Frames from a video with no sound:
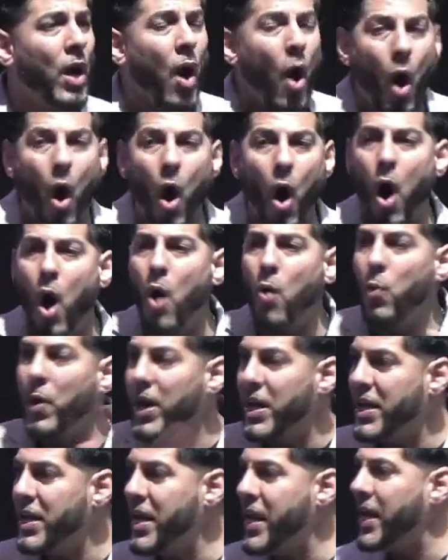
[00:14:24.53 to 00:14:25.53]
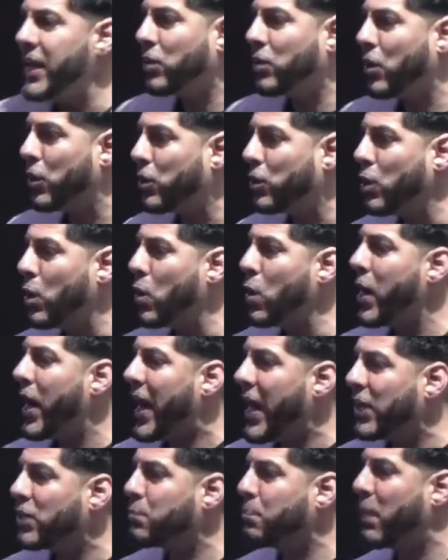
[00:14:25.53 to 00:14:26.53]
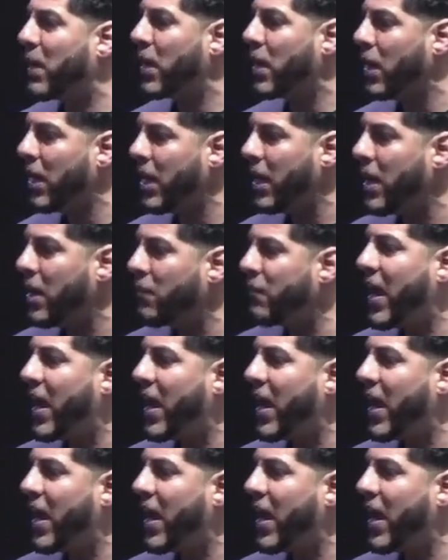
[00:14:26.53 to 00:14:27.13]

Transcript: all we need to do is believe.